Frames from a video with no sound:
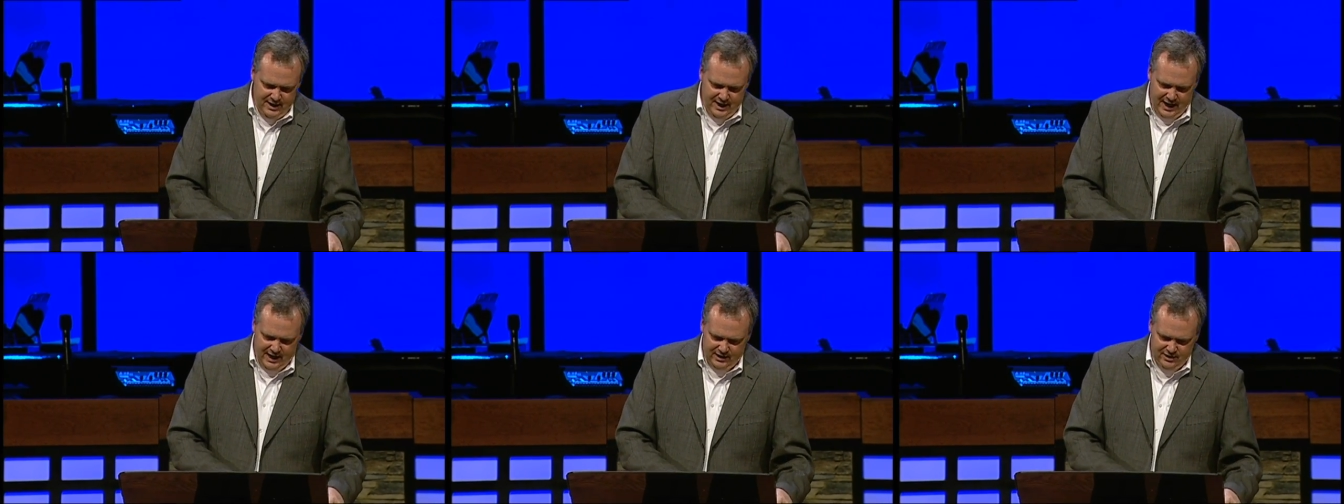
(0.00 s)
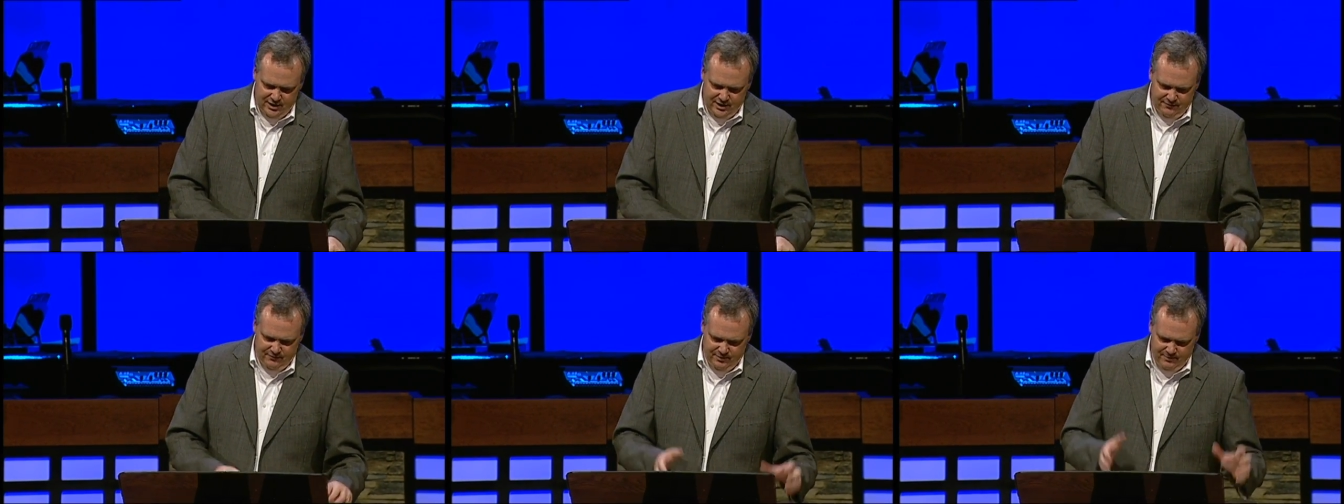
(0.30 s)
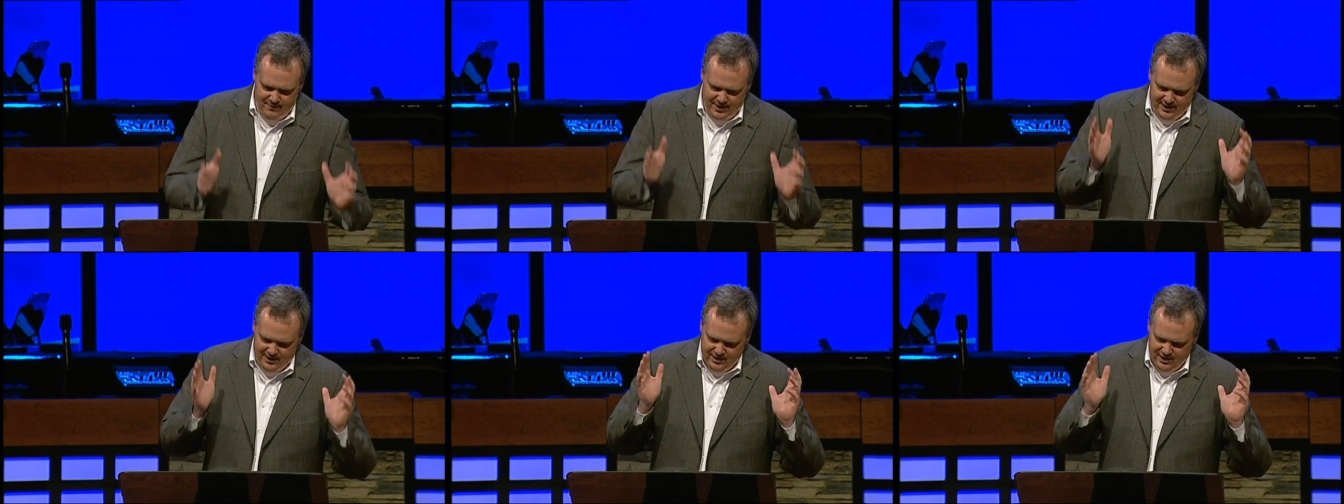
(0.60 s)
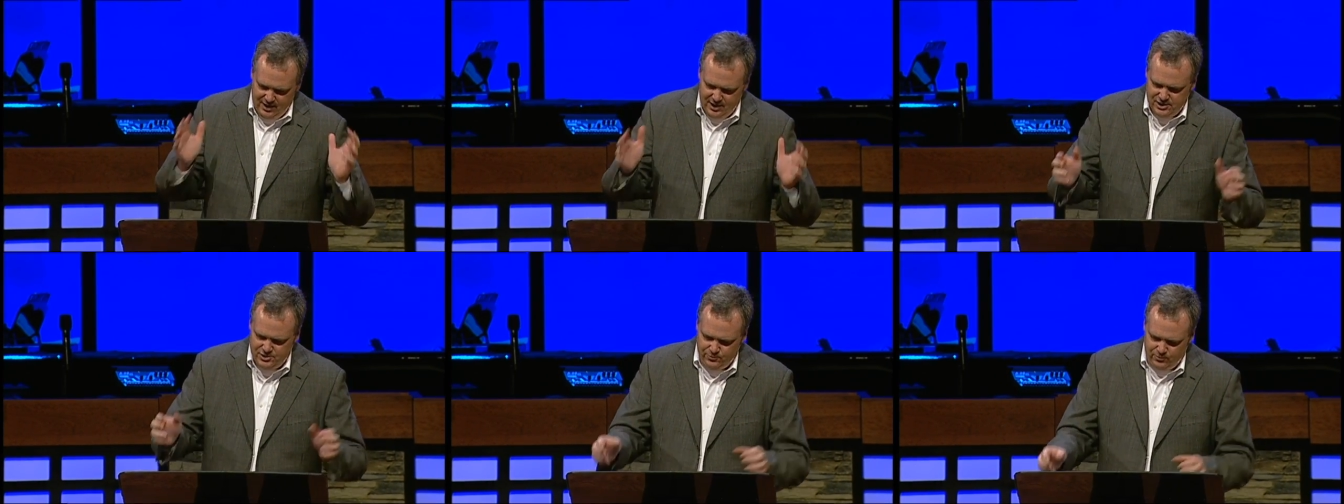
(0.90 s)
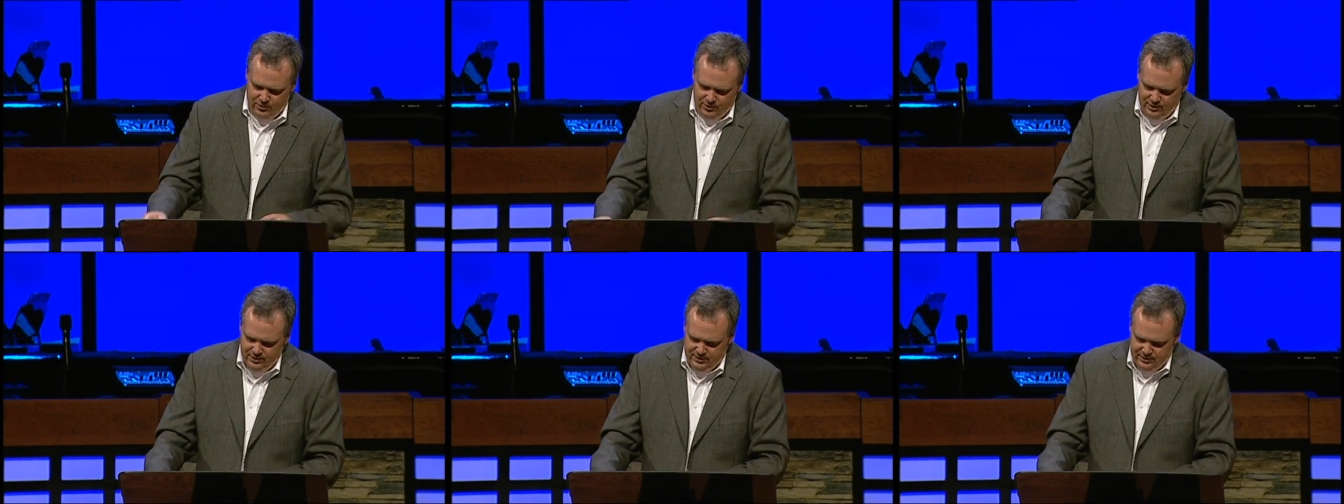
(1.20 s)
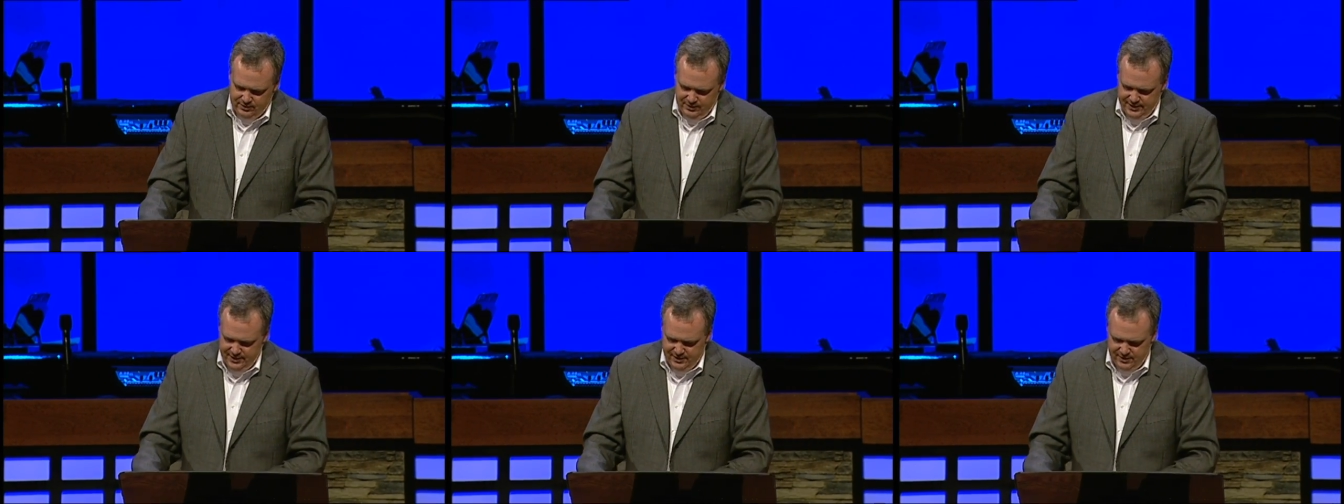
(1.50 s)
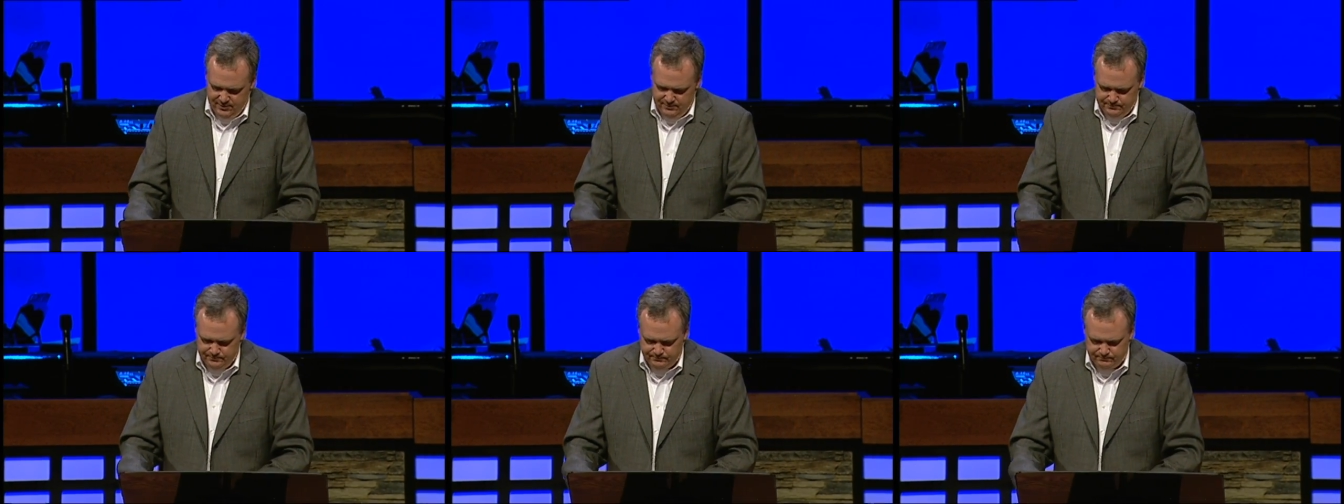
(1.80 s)
I love to make God's Word
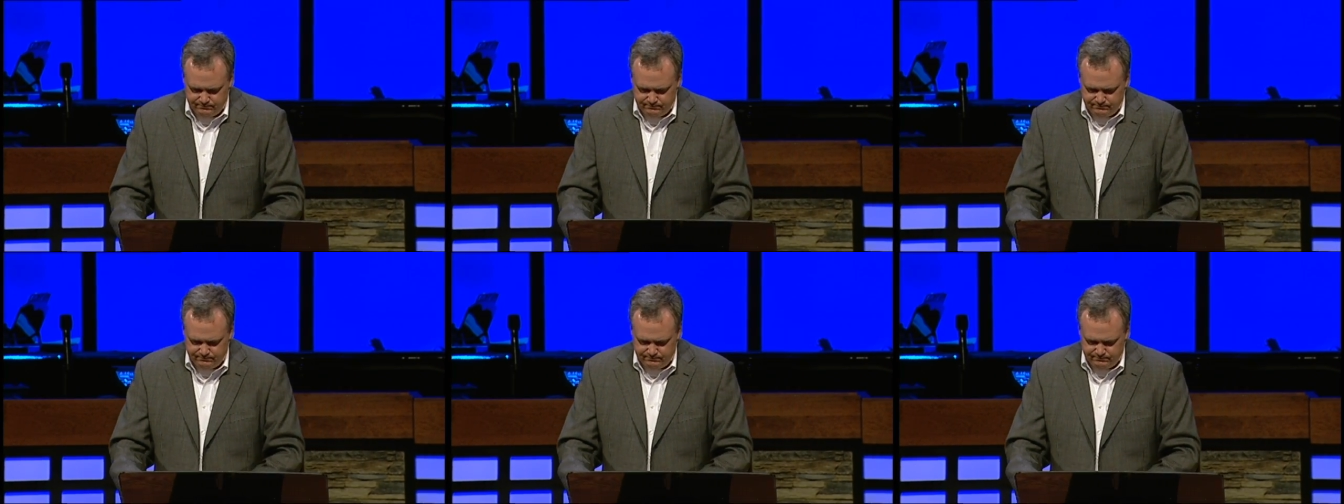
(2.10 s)
clear.